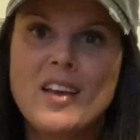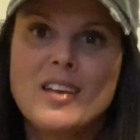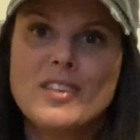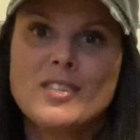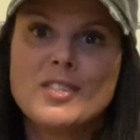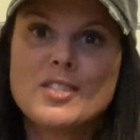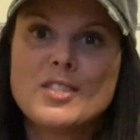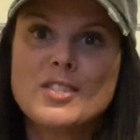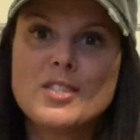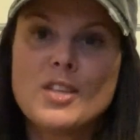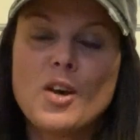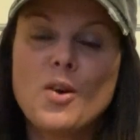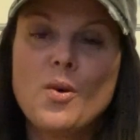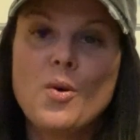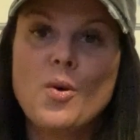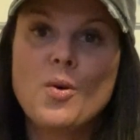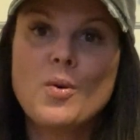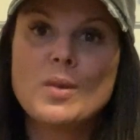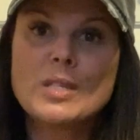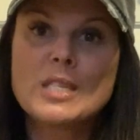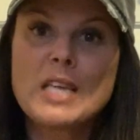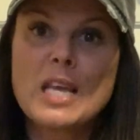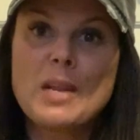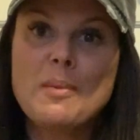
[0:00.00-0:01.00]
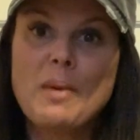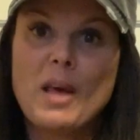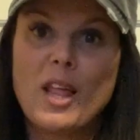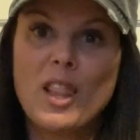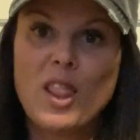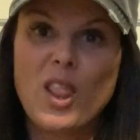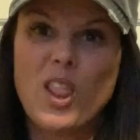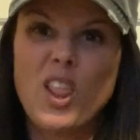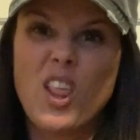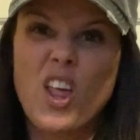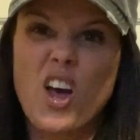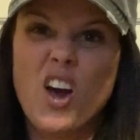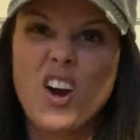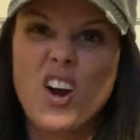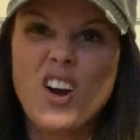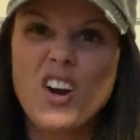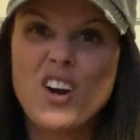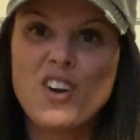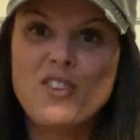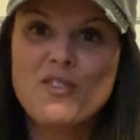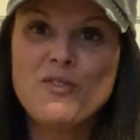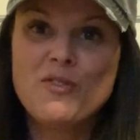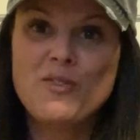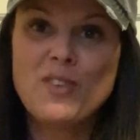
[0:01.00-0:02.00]
So it's going to be a
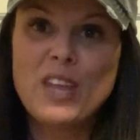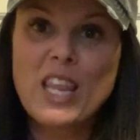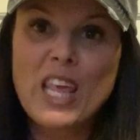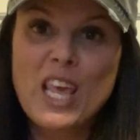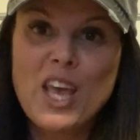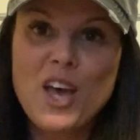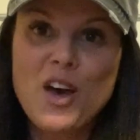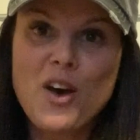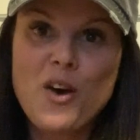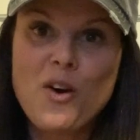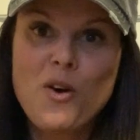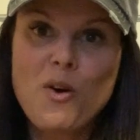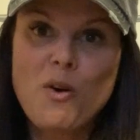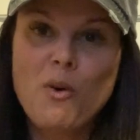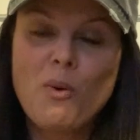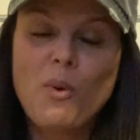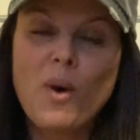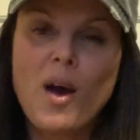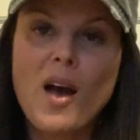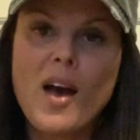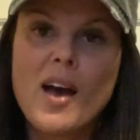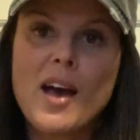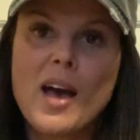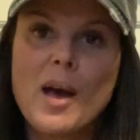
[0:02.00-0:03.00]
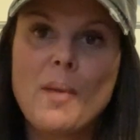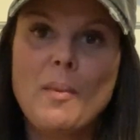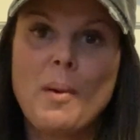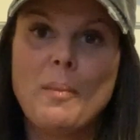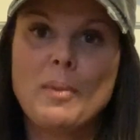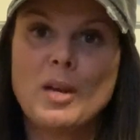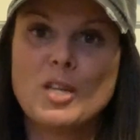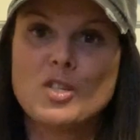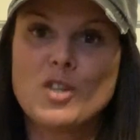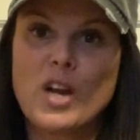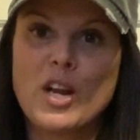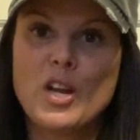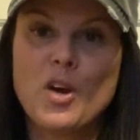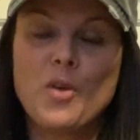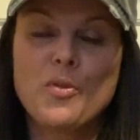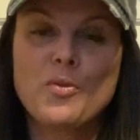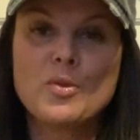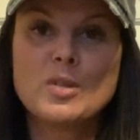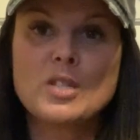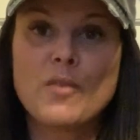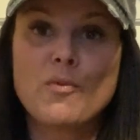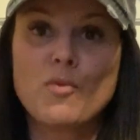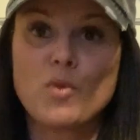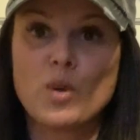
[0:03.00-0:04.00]
longer video. I'm going to try to go through
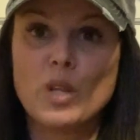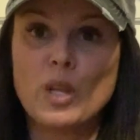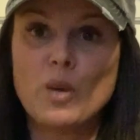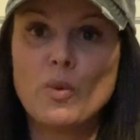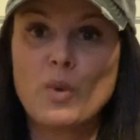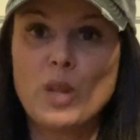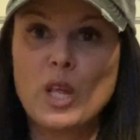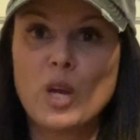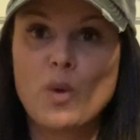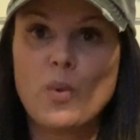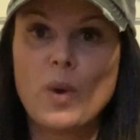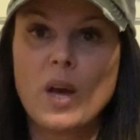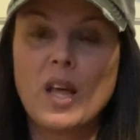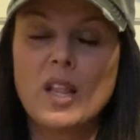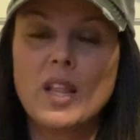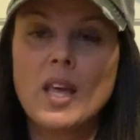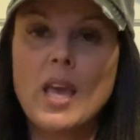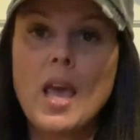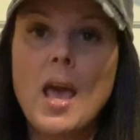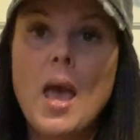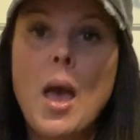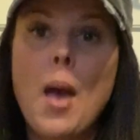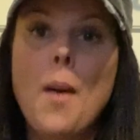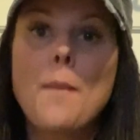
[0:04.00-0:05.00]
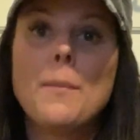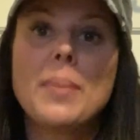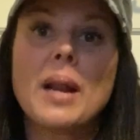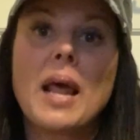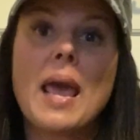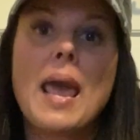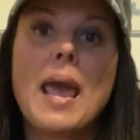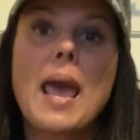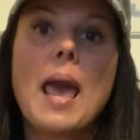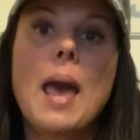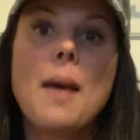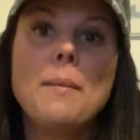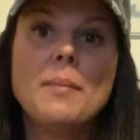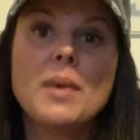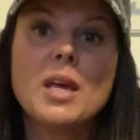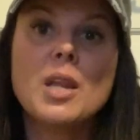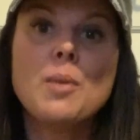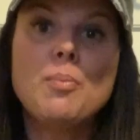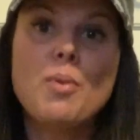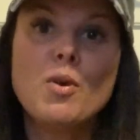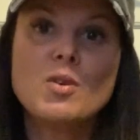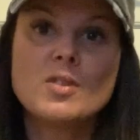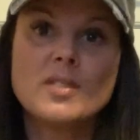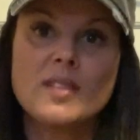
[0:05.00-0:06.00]
stuff really quickly, but I am going to
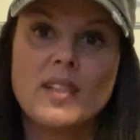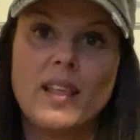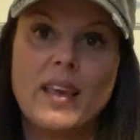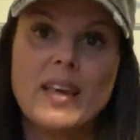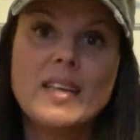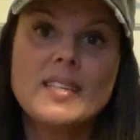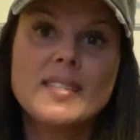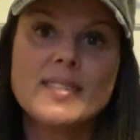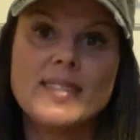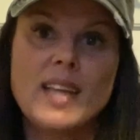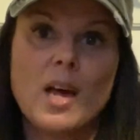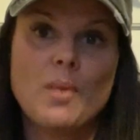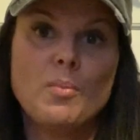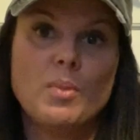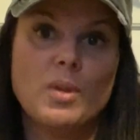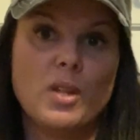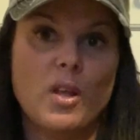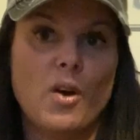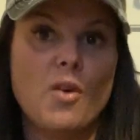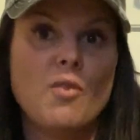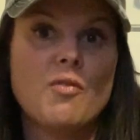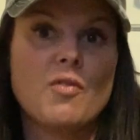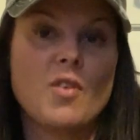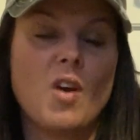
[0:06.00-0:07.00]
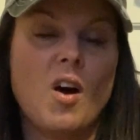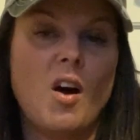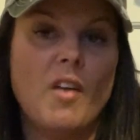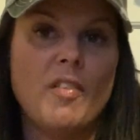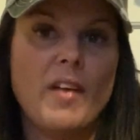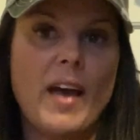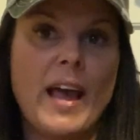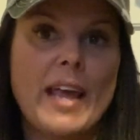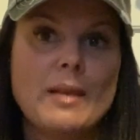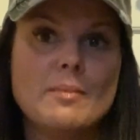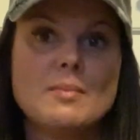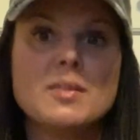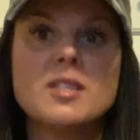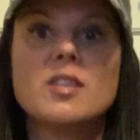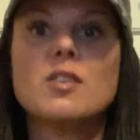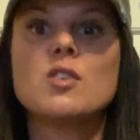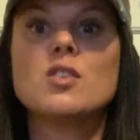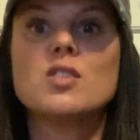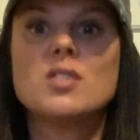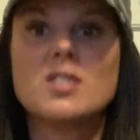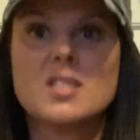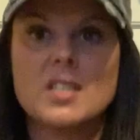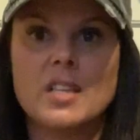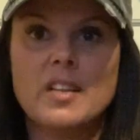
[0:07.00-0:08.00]
post links down below for all the items that are
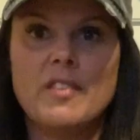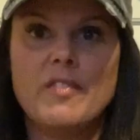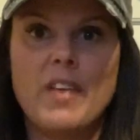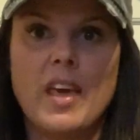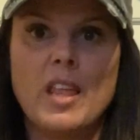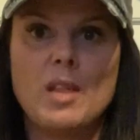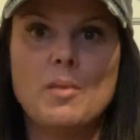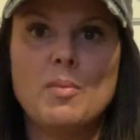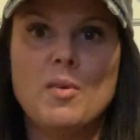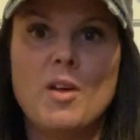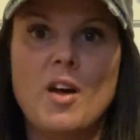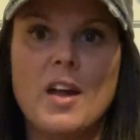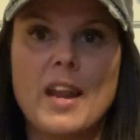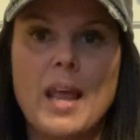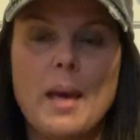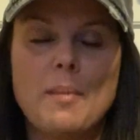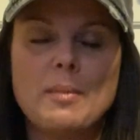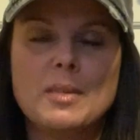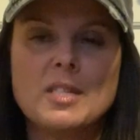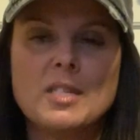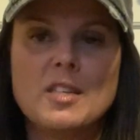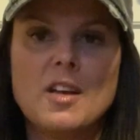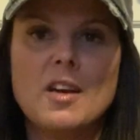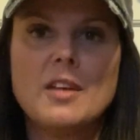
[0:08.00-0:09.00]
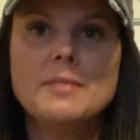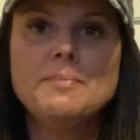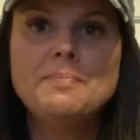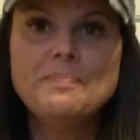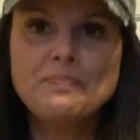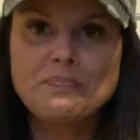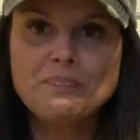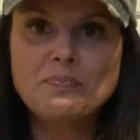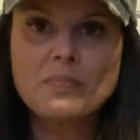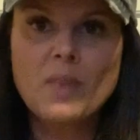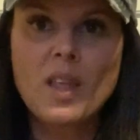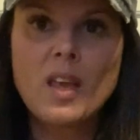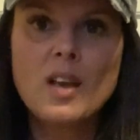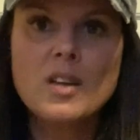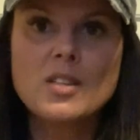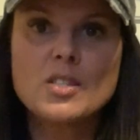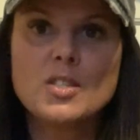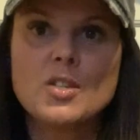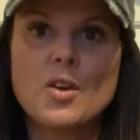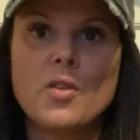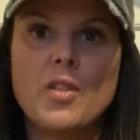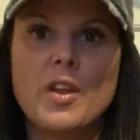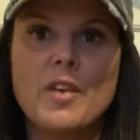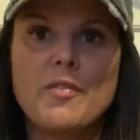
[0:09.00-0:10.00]
still available on Amazon,
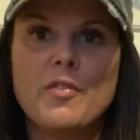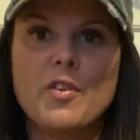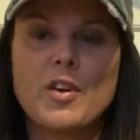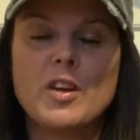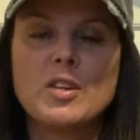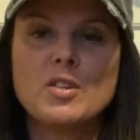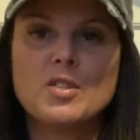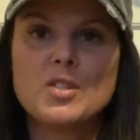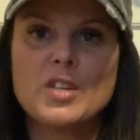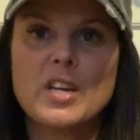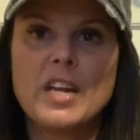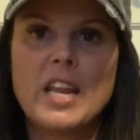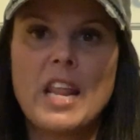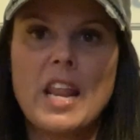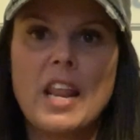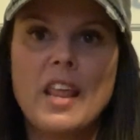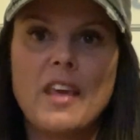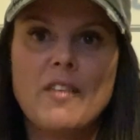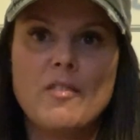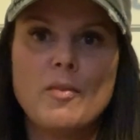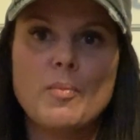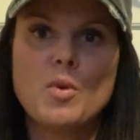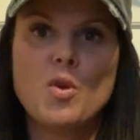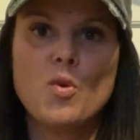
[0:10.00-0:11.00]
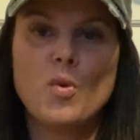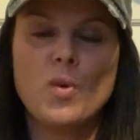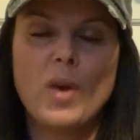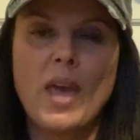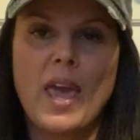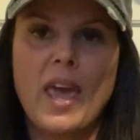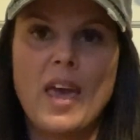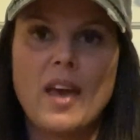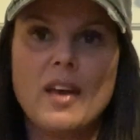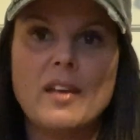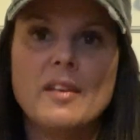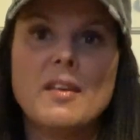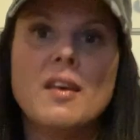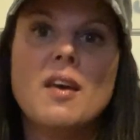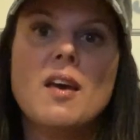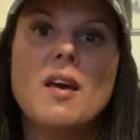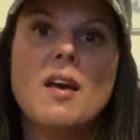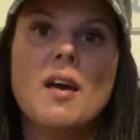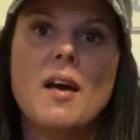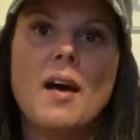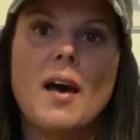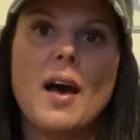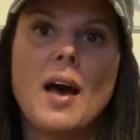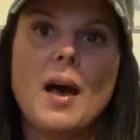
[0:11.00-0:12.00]
so that if you're interested in any of them, you can
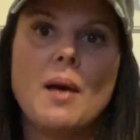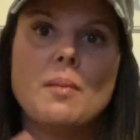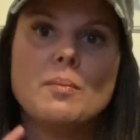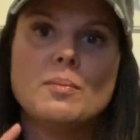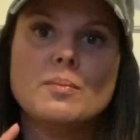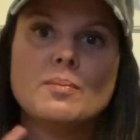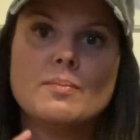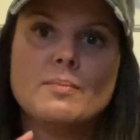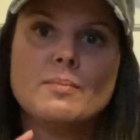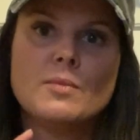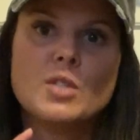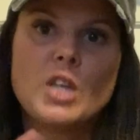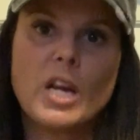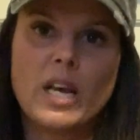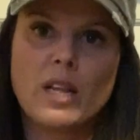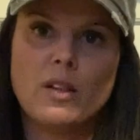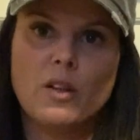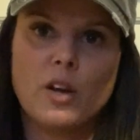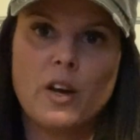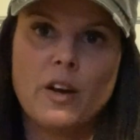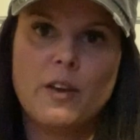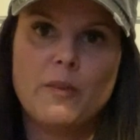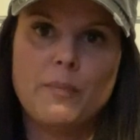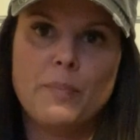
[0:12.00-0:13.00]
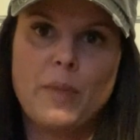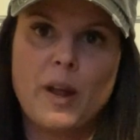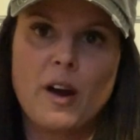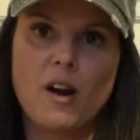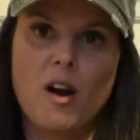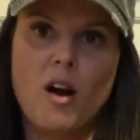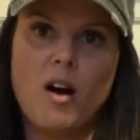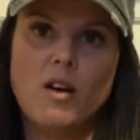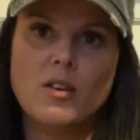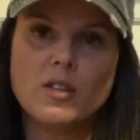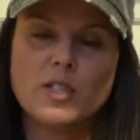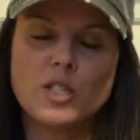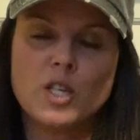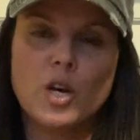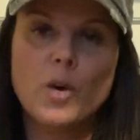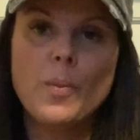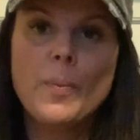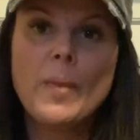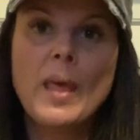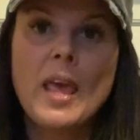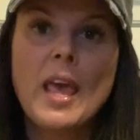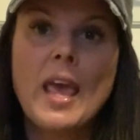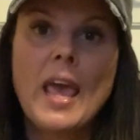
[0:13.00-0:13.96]
check a look at them there also.